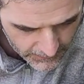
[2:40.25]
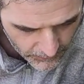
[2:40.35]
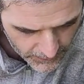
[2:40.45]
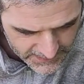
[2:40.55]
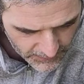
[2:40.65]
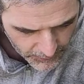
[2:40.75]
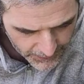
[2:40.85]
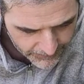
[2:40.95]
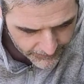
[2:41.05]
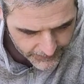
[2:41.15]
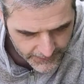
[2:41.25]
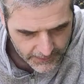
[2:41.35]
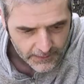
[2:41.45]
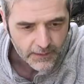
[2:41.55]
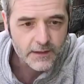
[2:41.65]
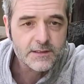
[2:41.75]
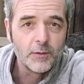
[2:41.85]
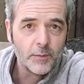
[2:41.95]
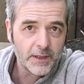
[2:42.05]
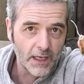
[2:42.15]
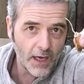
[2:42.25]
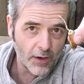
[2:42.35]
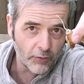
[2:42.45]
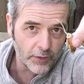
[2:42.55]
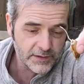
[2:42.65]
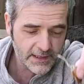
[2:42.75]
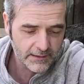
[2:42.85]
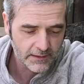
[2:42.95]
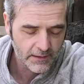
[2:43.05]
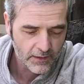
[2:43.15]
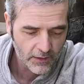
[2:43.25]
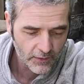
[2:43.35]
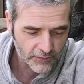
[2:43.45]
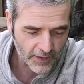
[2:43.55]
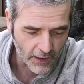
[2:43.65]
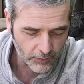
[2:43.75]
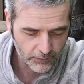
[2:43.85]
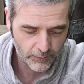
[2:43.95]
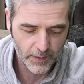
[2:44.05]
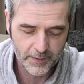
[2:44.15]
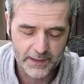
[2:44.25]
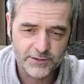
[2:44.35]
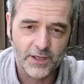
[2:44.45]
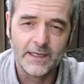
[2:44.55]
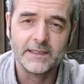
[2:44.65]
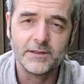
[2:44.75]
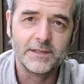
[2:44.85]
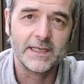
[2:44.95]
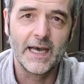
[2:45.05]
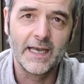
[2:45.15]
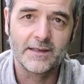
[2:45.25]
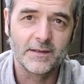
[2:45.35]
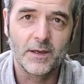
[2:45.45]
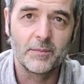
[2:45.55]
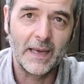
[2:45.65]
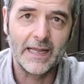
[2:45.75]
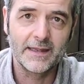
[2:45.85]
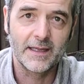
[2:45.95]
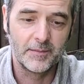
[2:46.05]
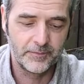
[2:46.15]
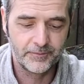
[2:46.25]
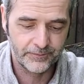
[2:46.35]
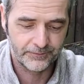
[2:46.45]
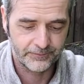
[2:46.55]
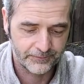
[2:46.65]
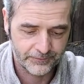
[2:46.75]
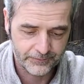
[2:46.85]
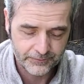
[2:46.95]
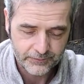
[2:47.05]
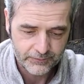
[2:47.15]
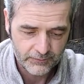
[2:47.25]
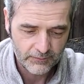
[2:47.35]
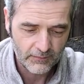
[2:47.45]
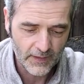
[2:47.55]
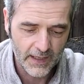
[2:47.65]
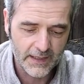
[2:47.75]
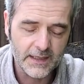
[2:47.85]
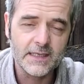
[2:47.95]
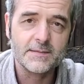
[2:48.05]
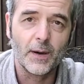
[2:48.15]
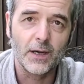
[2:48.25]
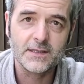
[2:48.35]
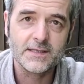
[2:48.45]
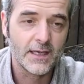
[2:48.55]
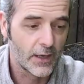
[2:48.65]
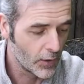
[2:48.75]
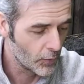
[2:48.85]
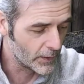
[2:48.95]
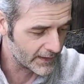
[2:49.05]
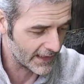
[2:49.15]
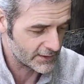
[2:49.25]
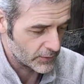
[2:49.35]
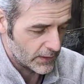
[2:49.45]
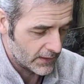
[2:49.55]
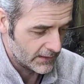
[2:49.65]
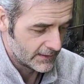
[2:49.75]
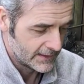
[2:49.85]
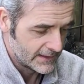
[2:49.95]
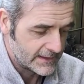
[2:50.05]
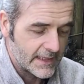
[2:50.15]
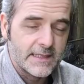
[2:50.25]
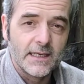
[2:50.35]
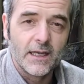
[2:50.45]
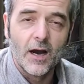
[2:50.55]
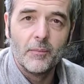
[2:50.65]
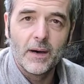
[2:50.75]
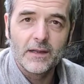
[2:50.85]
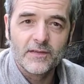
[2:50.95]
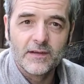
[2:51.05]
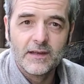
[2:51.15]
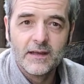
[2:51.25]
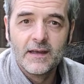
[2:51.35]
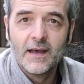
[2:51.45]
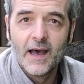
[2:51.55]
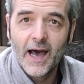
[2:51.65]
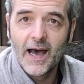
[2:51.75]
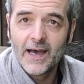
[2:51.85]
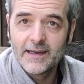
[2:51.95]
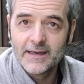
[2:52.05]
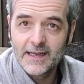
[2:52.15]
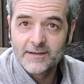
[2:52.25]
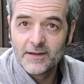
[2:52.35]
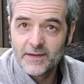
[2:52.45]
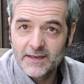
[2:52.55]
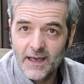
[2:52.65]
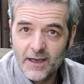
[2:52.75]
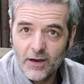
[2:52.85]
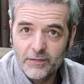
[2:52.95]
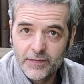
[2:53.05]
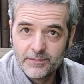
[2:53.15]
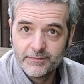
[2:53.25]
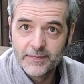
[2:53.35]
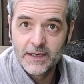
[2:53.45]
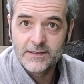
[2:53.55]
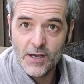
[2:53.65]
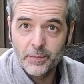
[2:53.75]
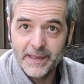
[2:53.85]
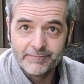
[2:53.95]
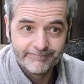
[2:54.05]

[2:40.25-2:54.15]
Here's the one with the long root. So what I'm going to try and do today is I'm going to plant them in these pots with actual decent compost, and let's see if they take off. Here's hoping.